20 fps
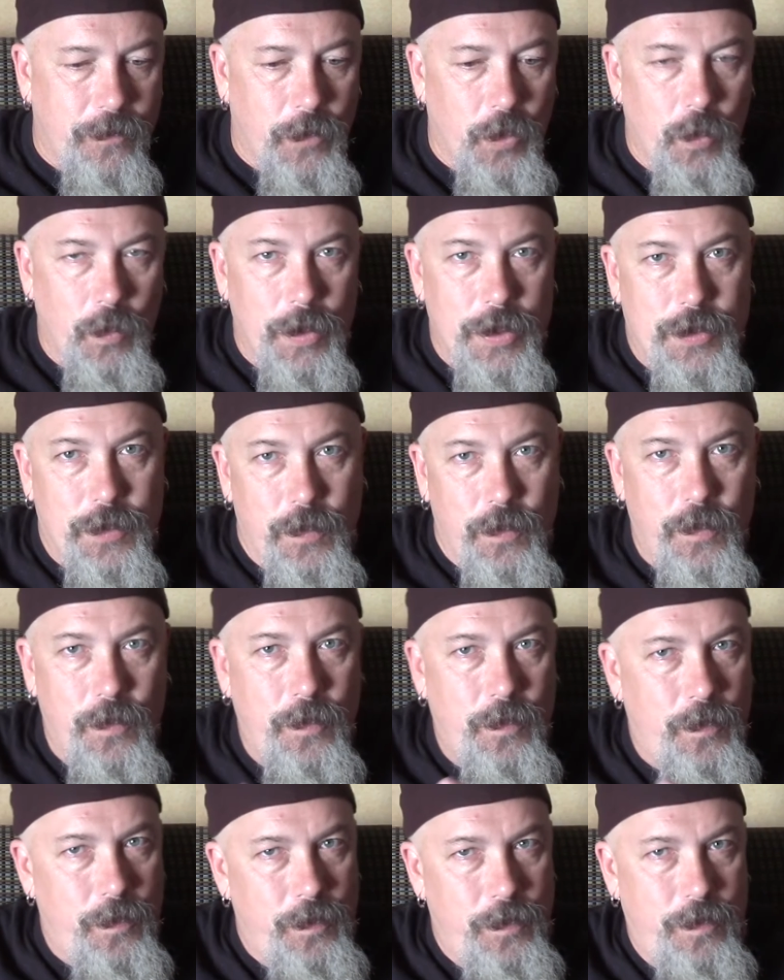which
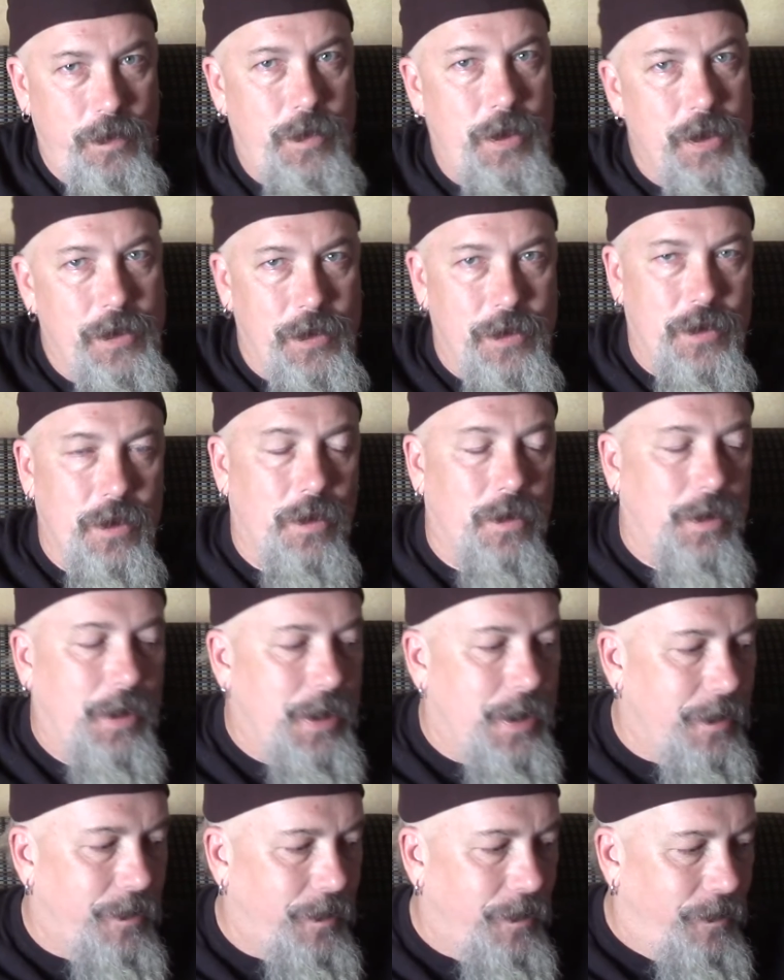is a
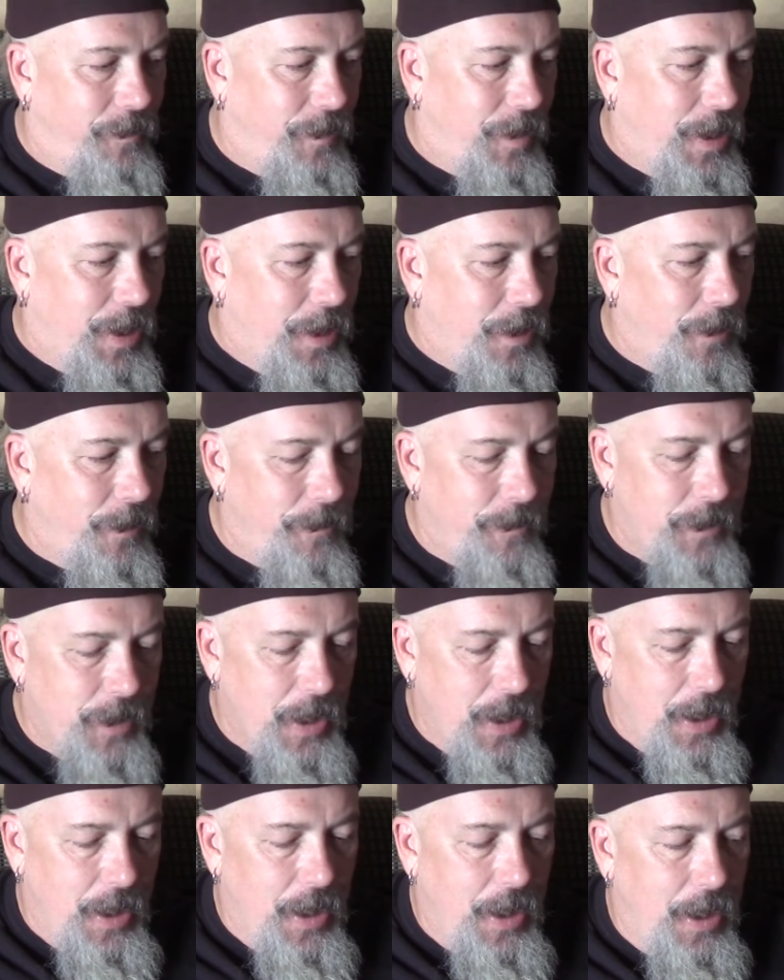totally different video.
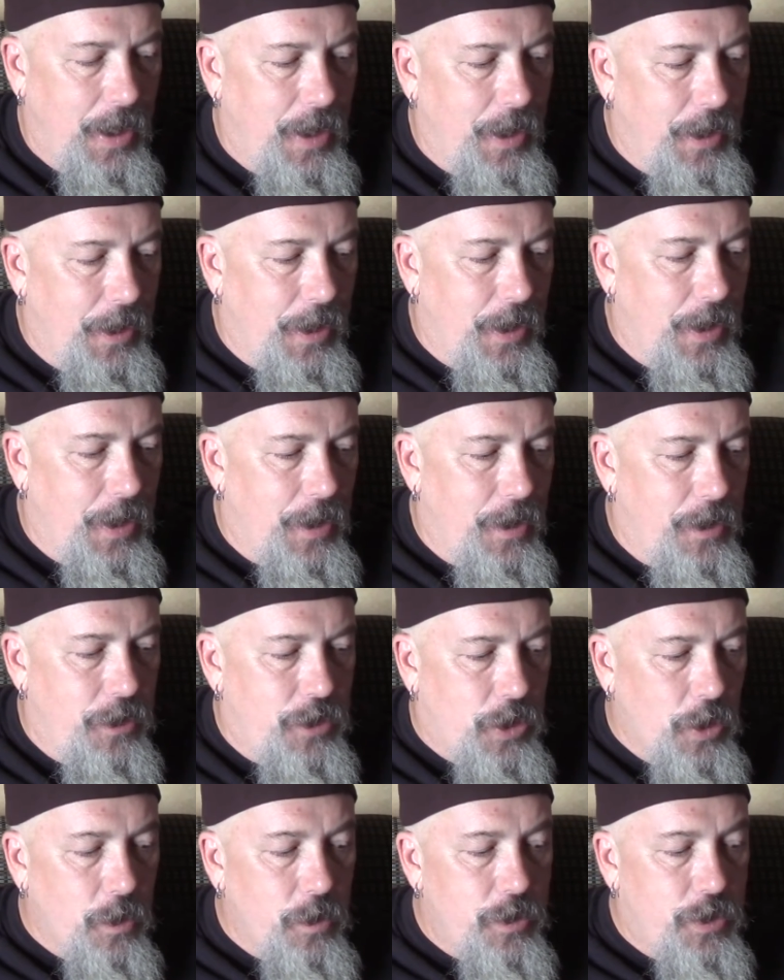
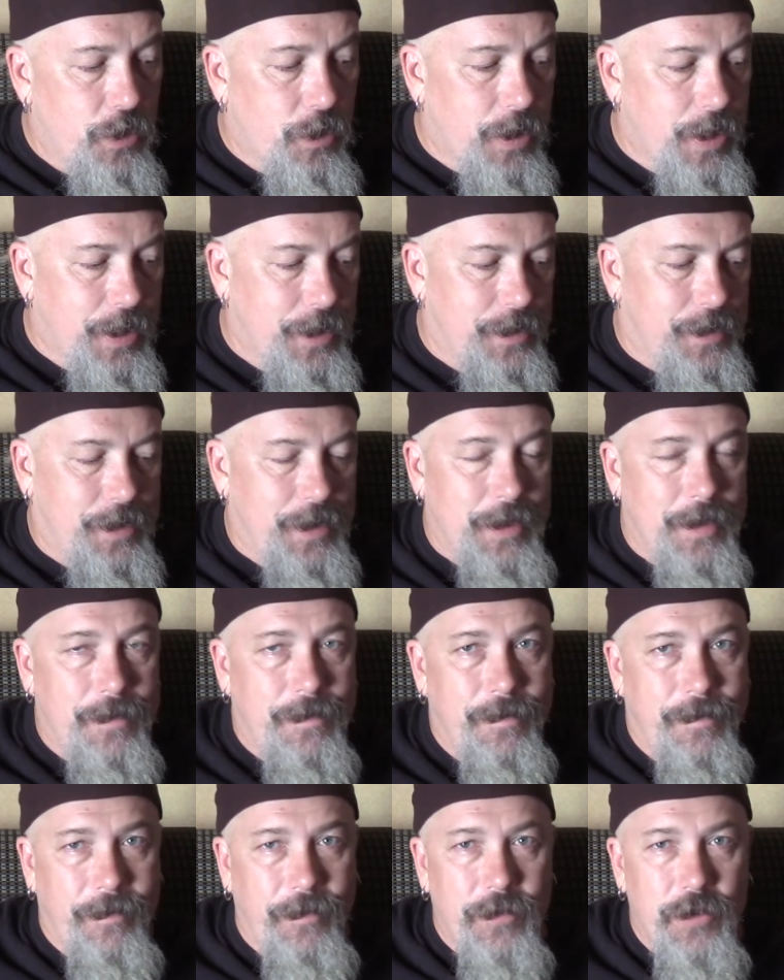Joe Jorgensen
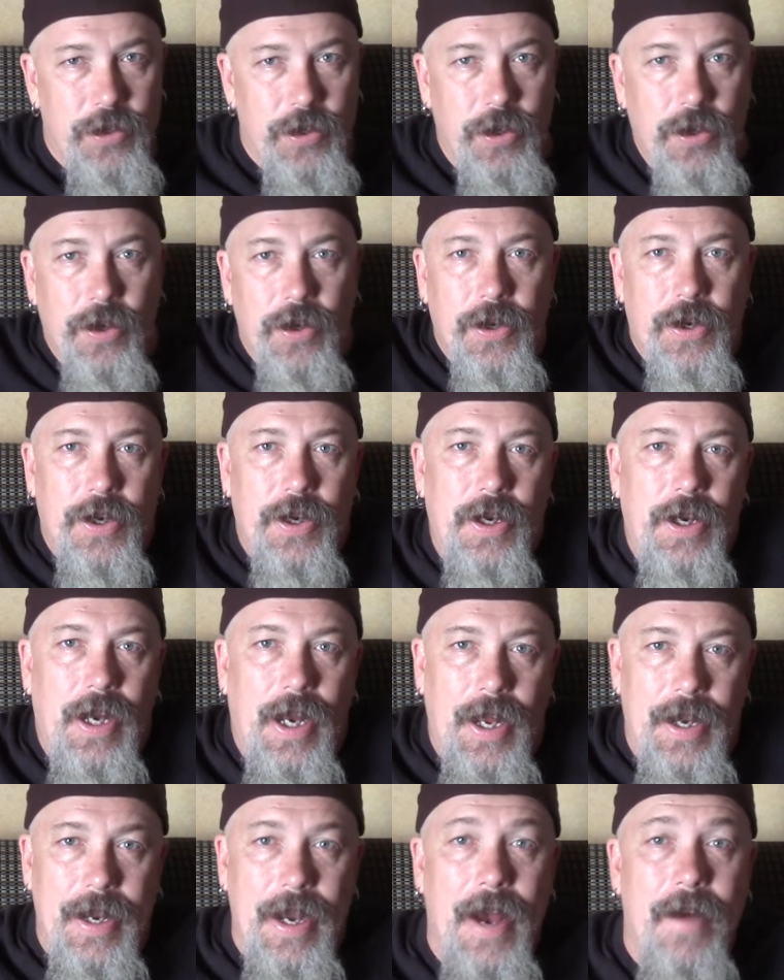took
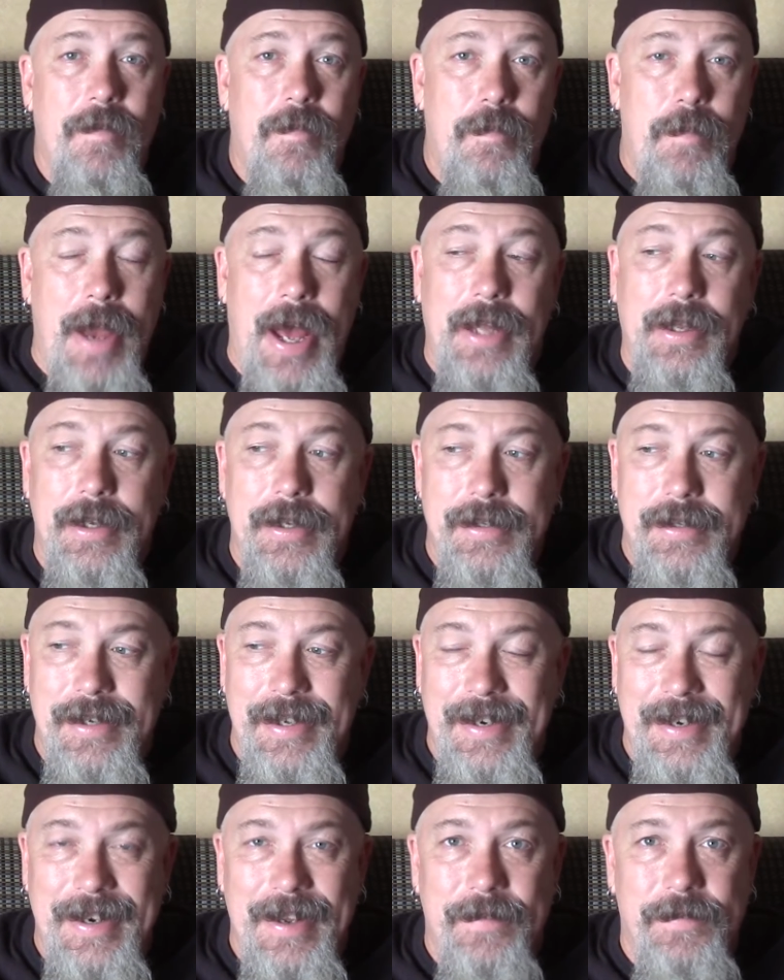enough ballots
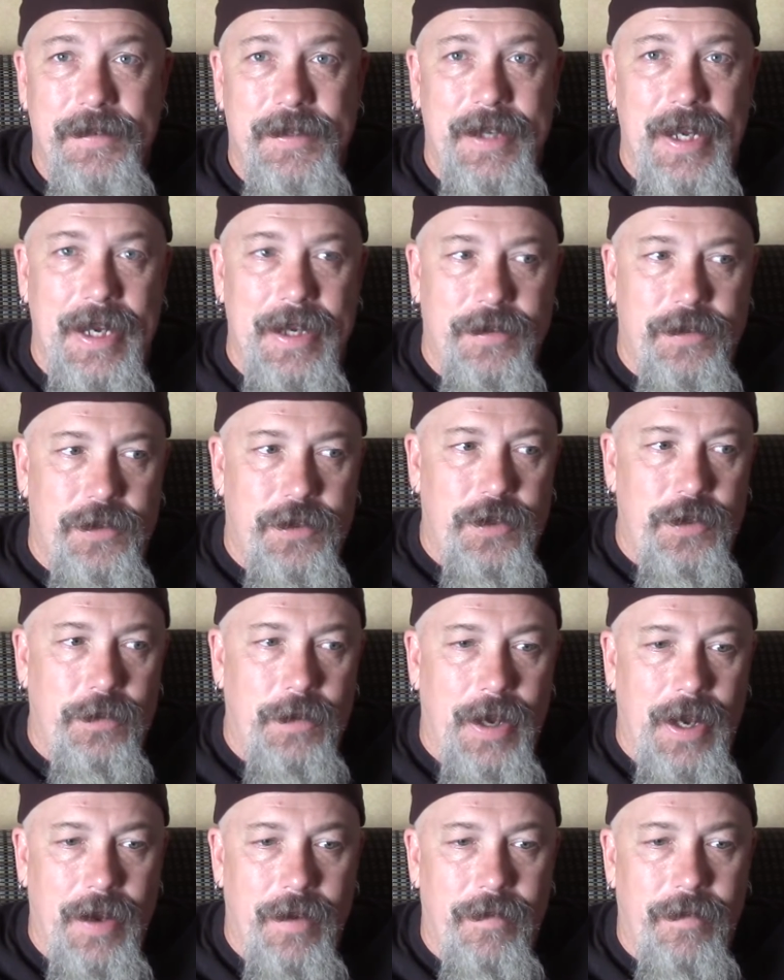in enough states to
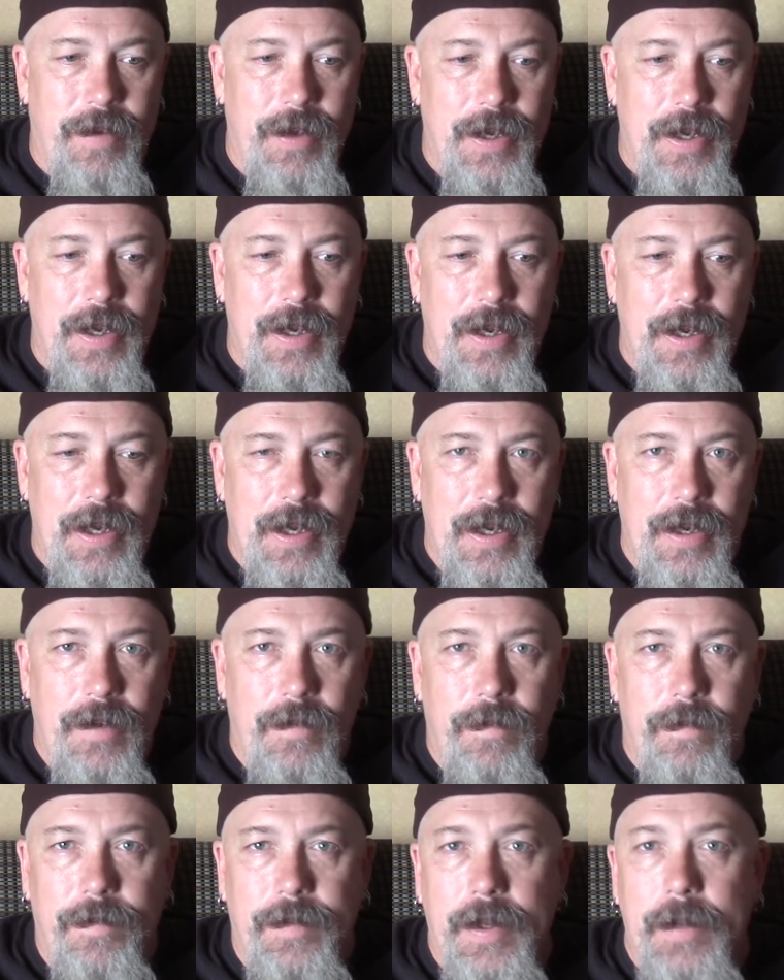have
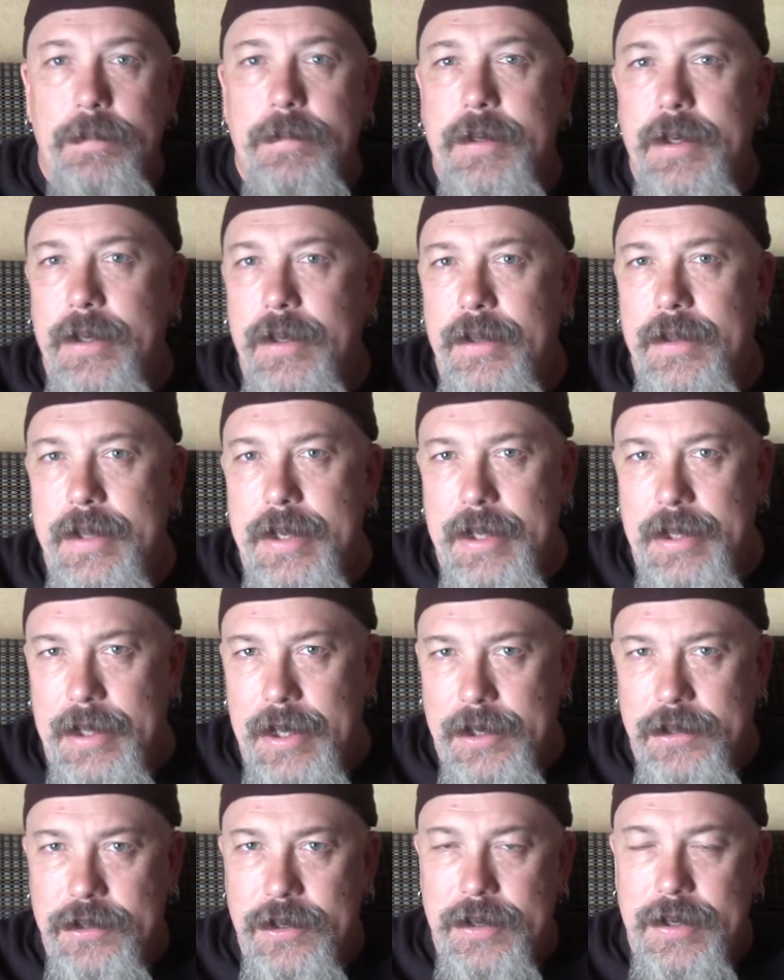flipped the
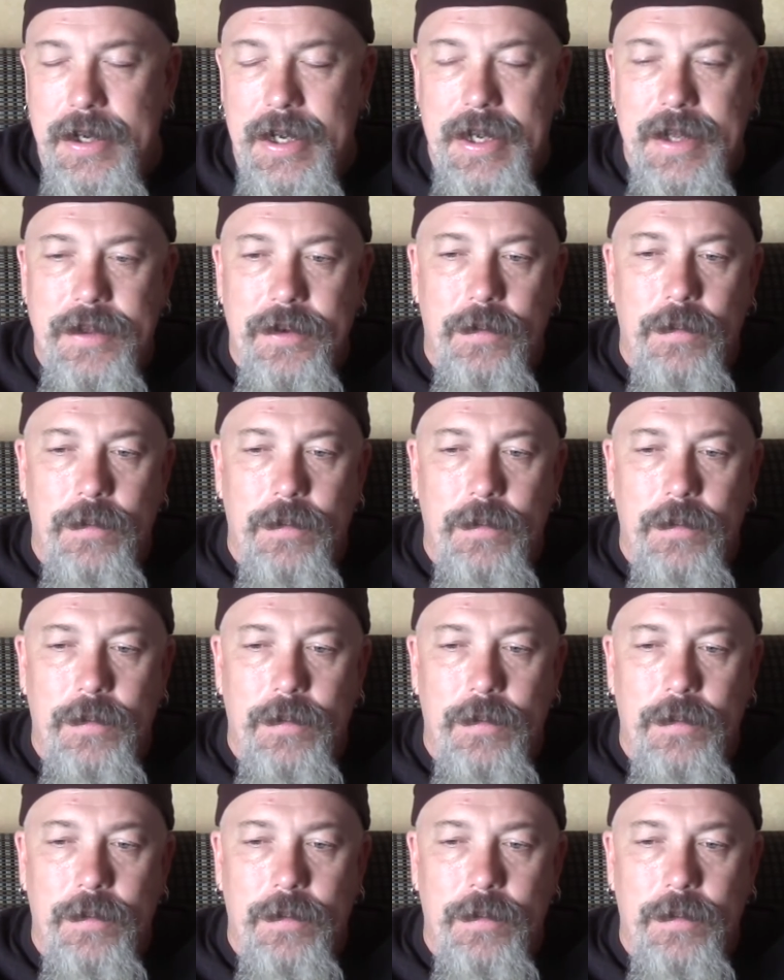election either